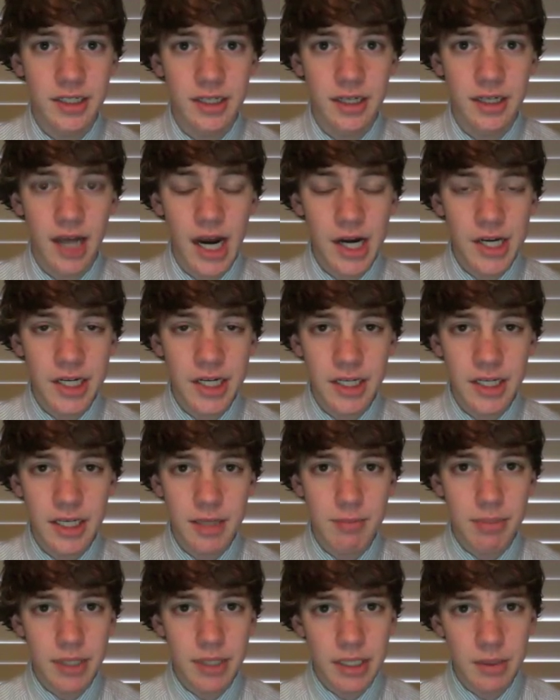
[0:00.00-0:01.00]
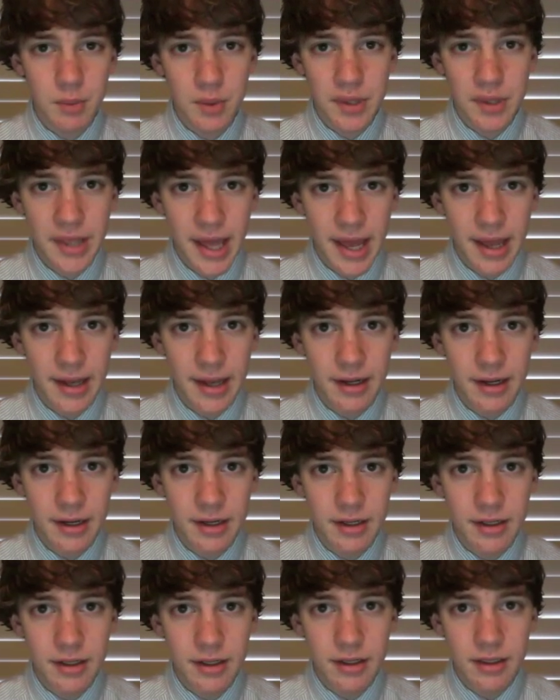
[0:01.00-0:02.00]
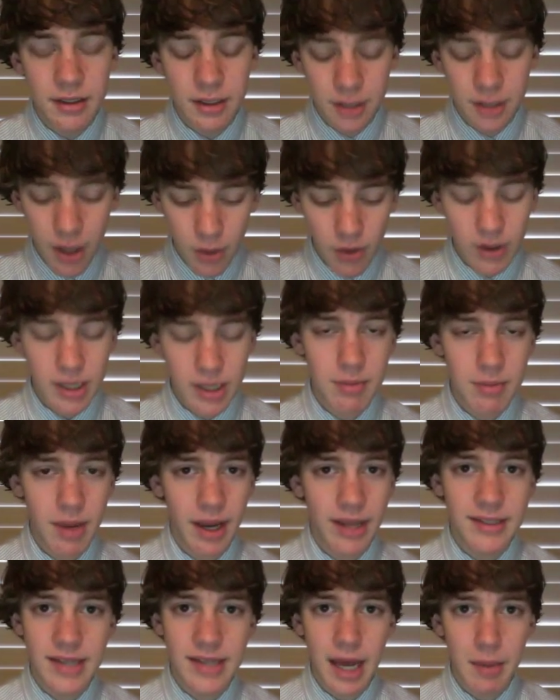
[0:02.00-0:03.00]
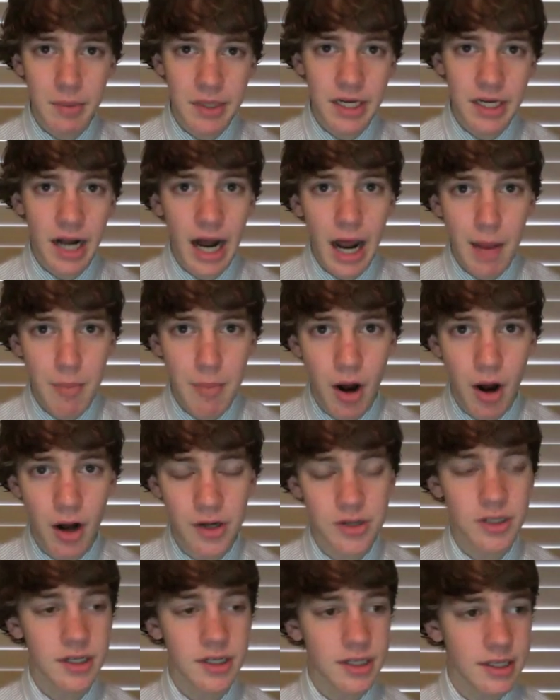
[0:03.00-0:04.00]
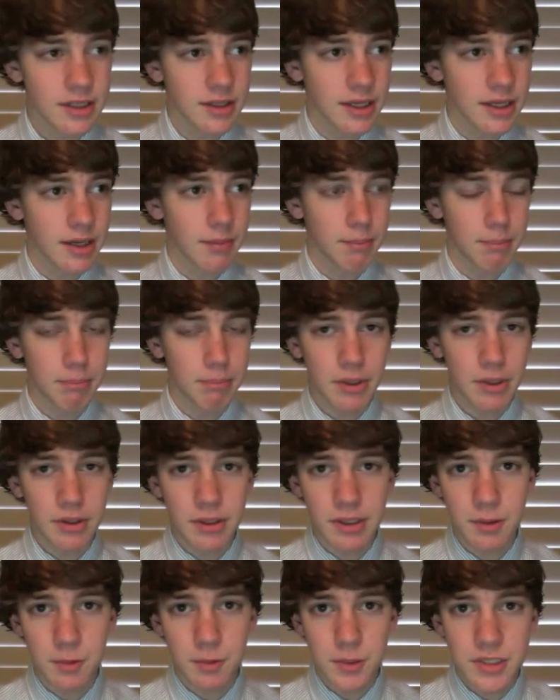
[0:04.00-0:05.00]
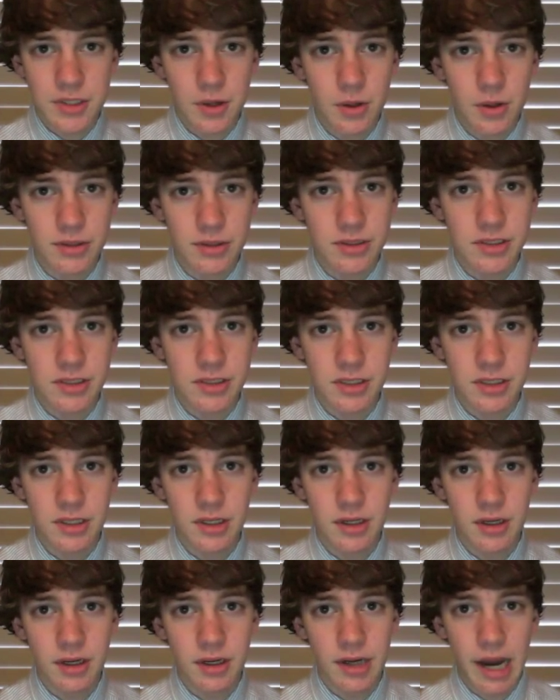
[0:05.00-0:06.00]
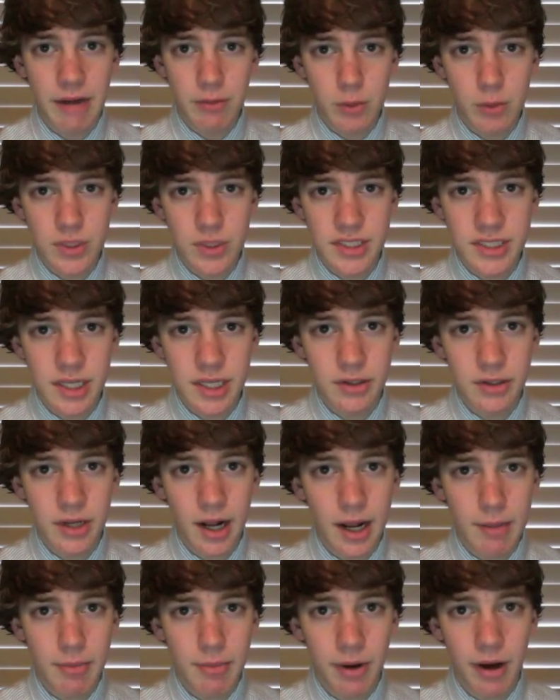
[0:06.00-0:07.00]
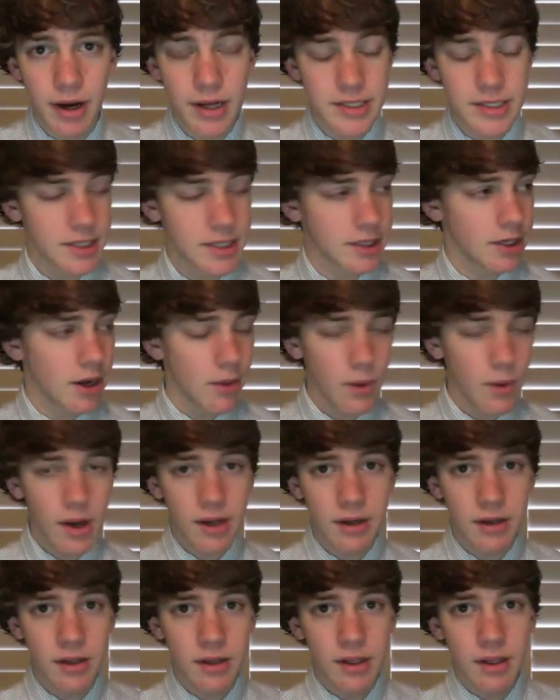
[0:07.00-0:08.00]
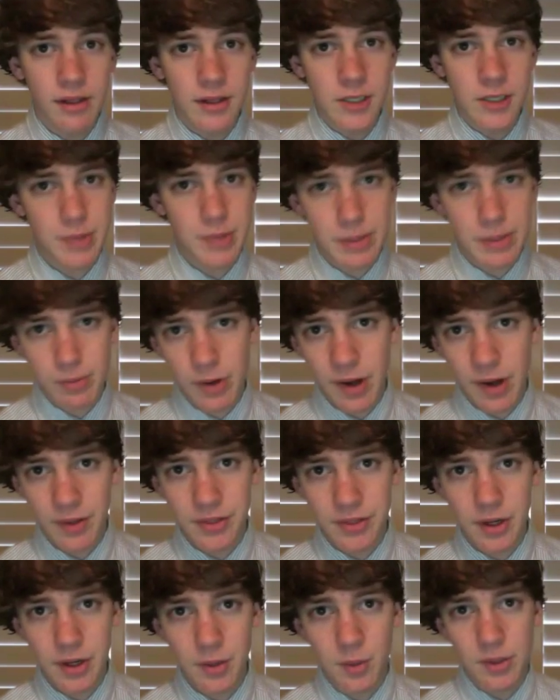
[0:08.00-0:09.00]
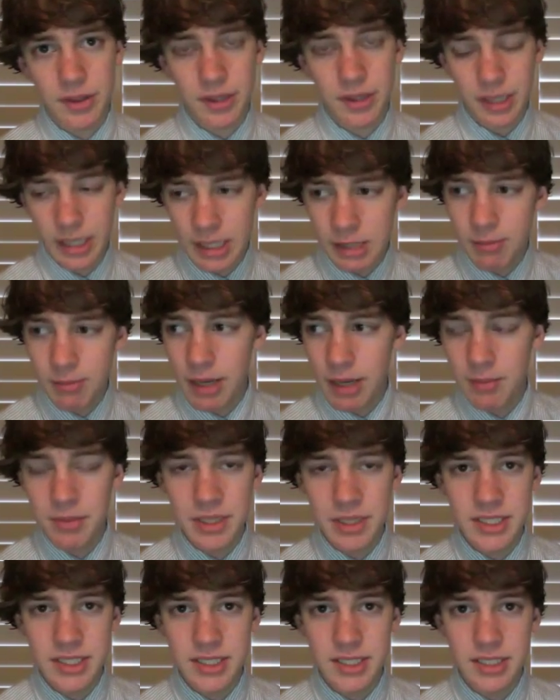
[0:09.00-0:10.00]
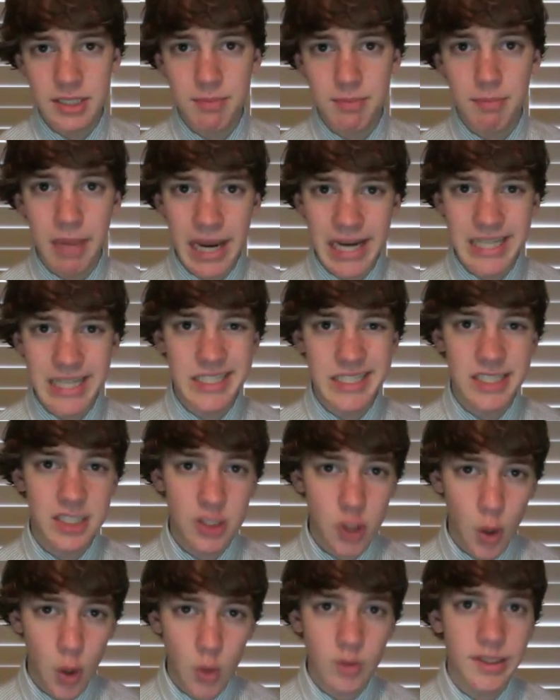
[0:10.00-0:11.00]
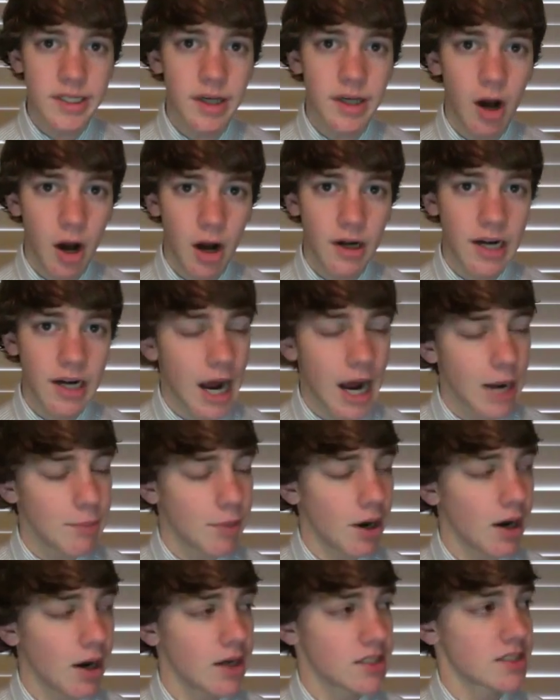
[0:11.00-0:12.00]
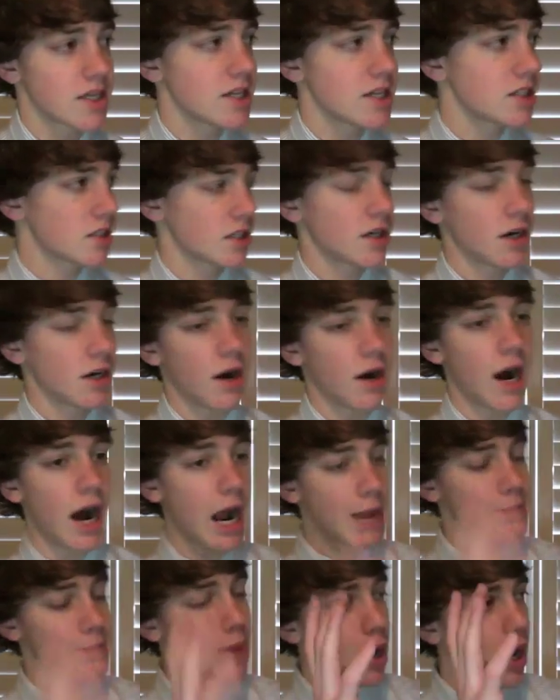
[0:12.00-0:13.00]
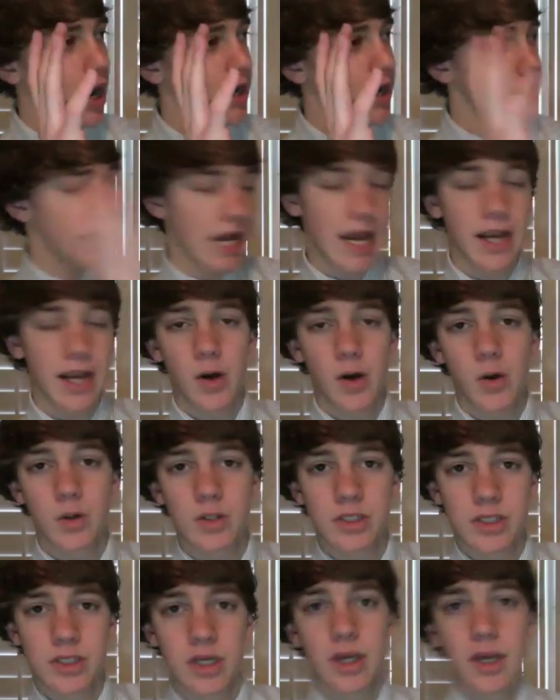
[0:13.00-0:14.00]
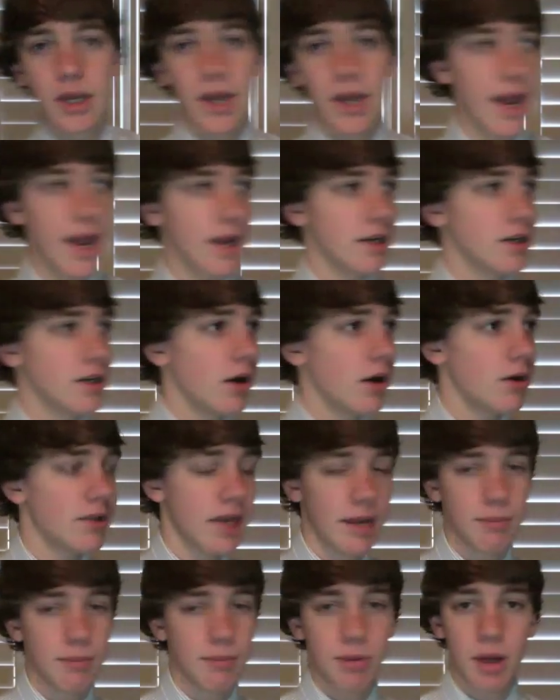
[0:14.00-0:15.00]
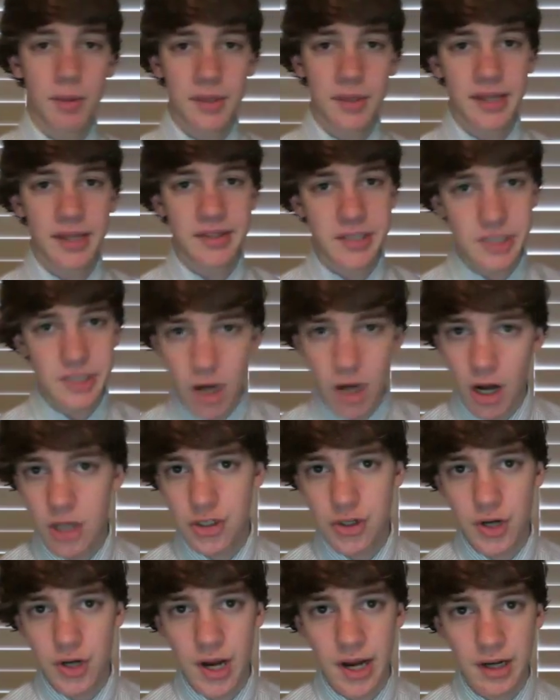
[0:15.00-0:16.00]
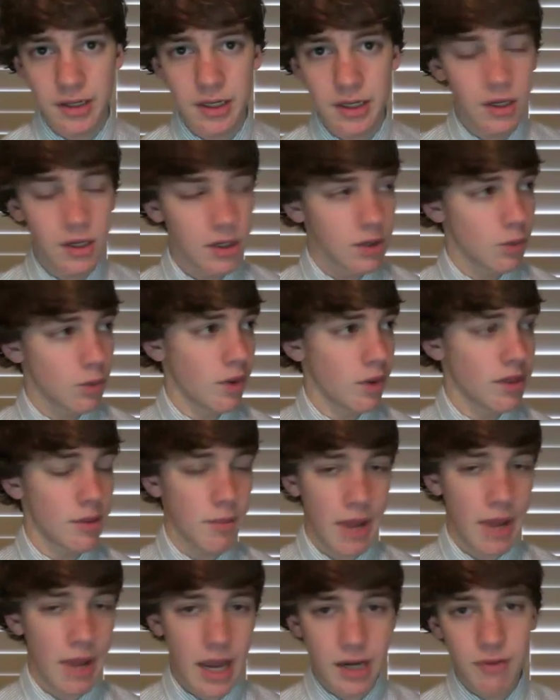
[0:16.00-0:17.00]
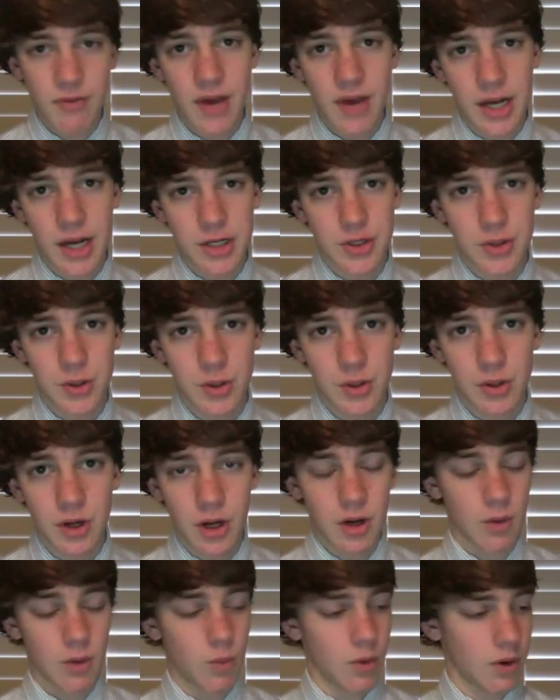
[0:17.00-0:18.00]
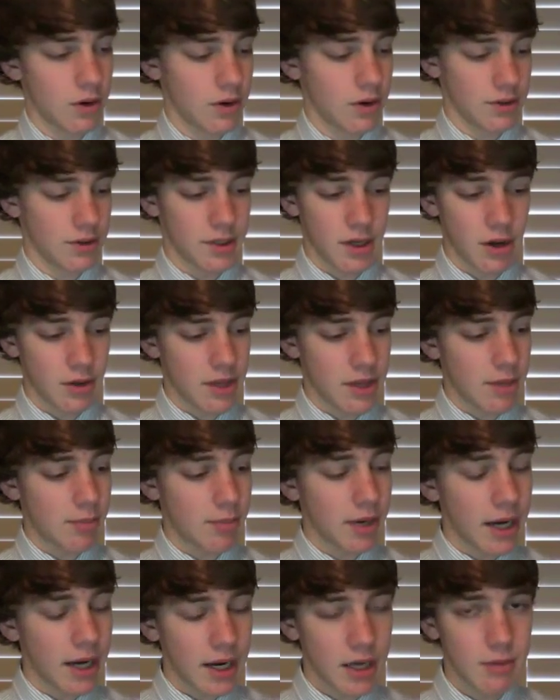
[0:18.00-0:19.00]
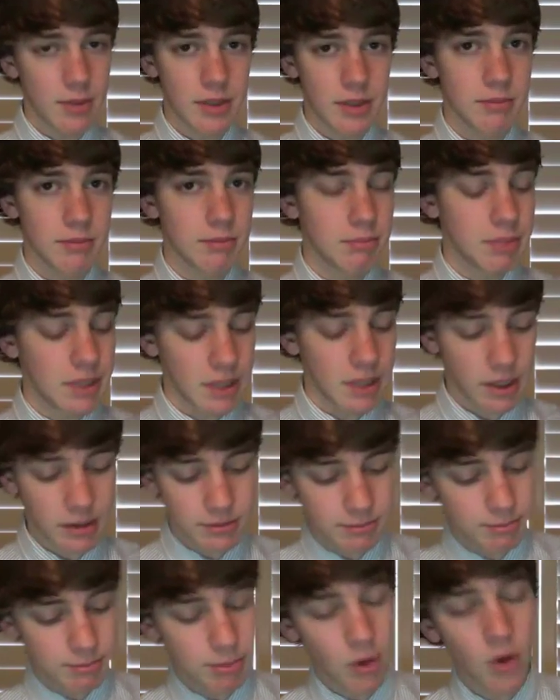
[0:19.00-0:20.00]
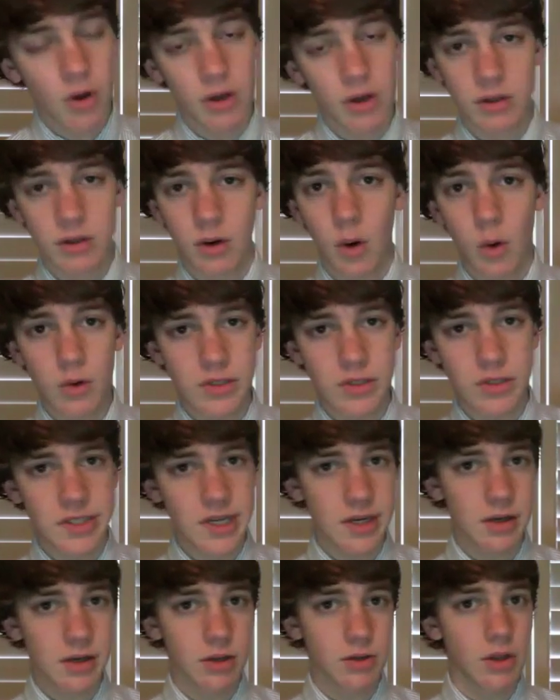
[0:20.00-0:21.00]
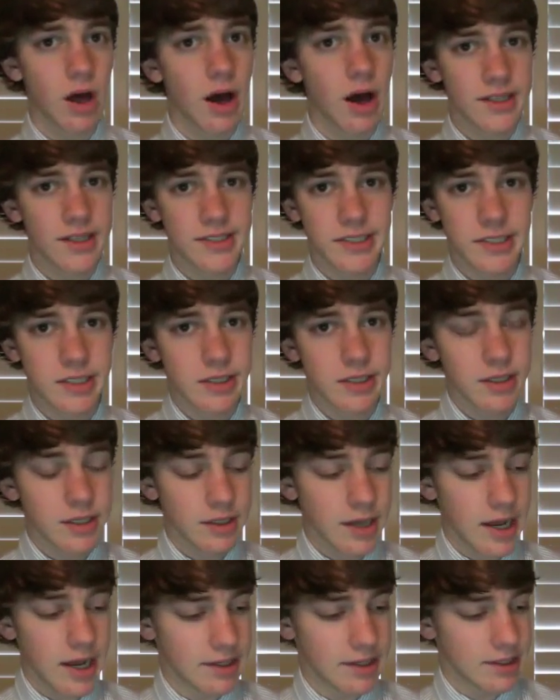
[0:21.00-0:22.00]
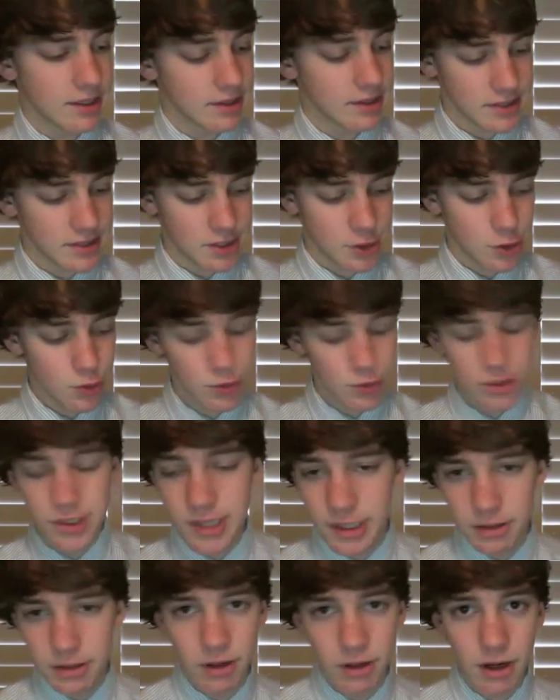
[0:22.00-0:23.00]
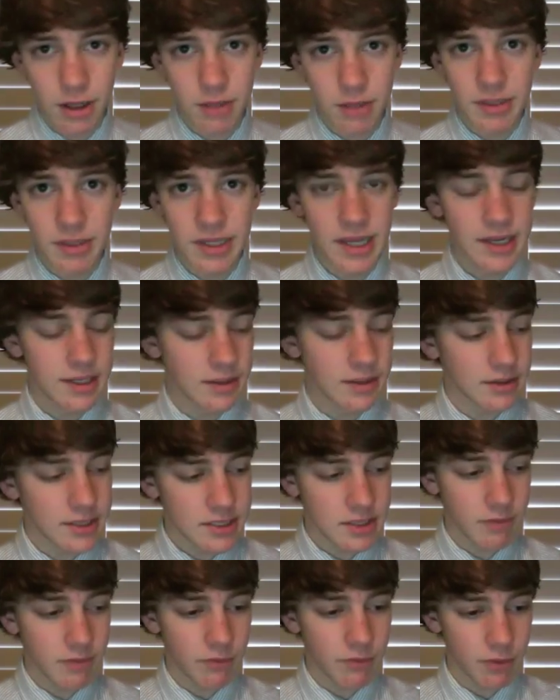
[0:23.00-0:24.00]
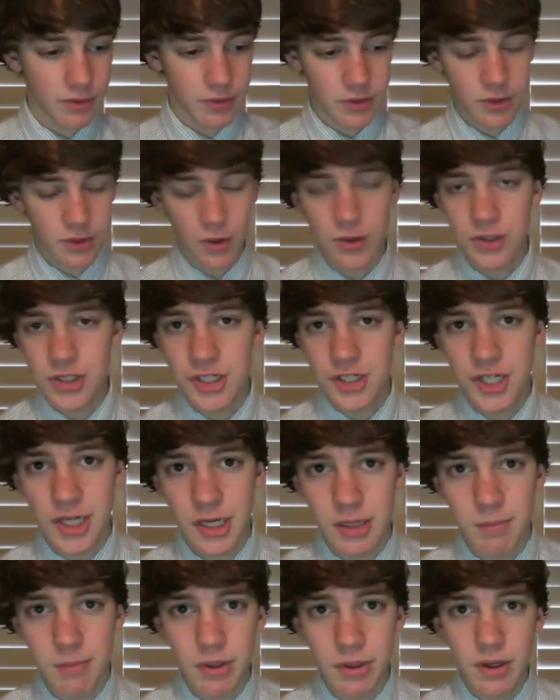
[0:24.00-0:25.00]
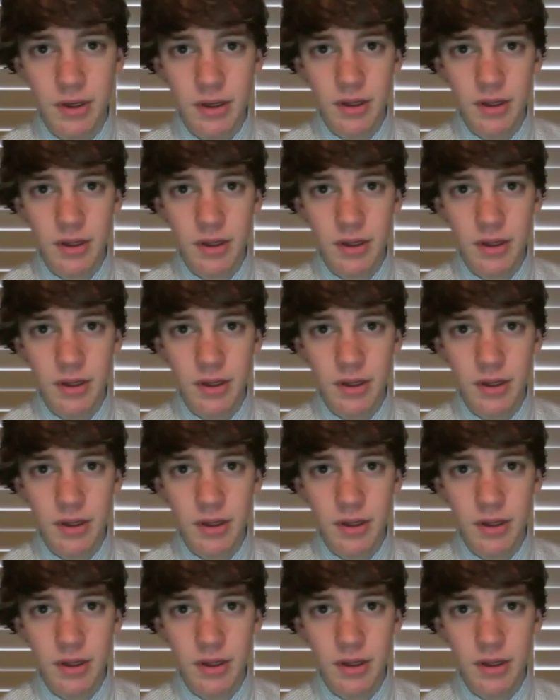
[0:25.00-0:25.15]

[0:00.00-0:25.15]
How are you going to compete with that? Go on eBay and type in iPod. You're going to get like 1 billion results. Everyone's selling iPods. And you know what? There's people out there with eBay businesses based solely on iPods. They sell iPod Nanos. And they probably got this contract with the manufacturer where, they buy them in big bulk wholesale lots and get this huge deal on them, and they can list them for dirt cheap.